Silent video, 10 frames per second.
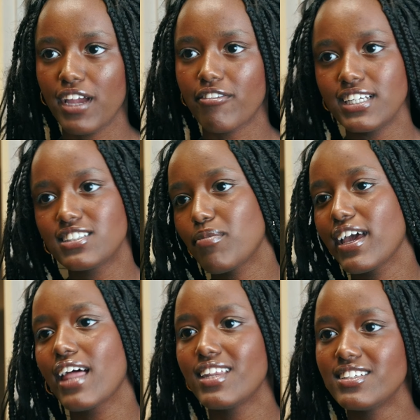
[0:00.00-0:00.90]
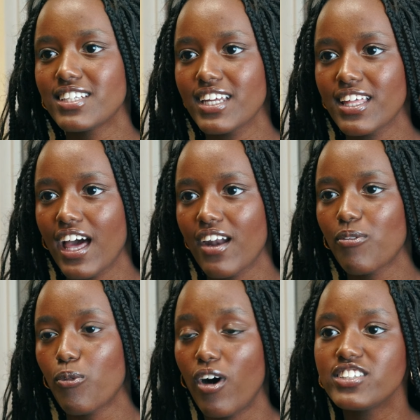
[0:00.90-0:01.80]
my race and my ethnicity
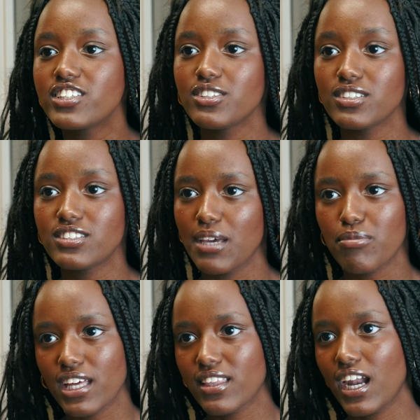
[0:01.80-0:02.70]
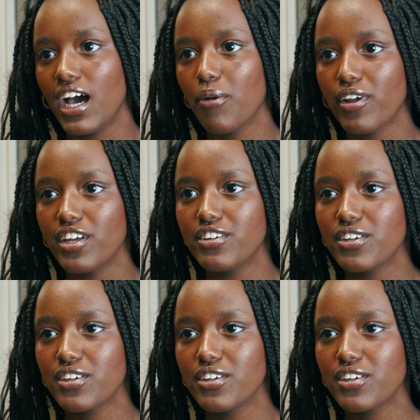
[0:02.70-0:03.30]
that want to do the same thing that I want to